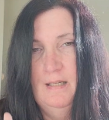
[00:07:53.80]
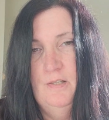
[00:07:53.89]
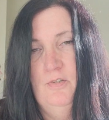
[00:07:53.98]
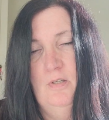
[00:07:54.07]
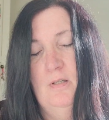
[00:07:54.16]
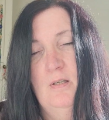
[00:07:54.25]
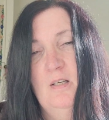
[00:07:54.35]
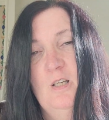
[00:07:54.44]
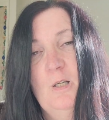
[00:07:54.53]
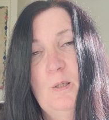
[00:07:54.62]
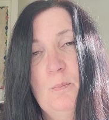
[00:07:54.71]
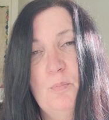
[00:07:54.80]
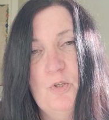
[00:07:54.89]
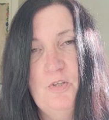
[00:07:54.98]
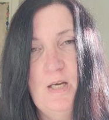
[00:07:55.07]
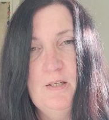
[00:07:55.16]
It's a
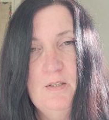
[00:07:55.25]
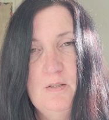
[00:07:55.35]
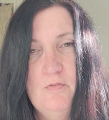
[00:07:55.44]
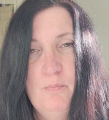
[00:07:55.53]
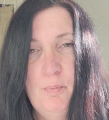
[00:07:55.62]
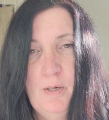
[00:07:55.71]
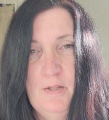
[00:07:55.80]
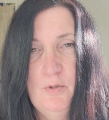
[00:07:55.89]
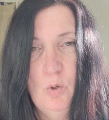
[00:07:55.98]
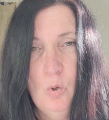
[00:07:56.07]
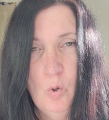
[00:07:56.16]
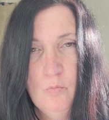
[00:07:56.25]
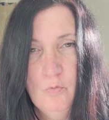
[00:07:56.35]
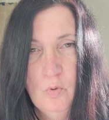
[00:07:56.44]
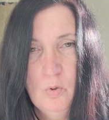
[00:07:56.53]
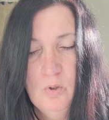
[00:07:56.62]
protective breath
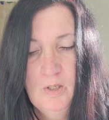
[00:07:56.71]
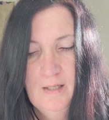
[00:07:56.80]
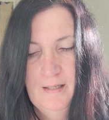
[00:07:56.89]
oval.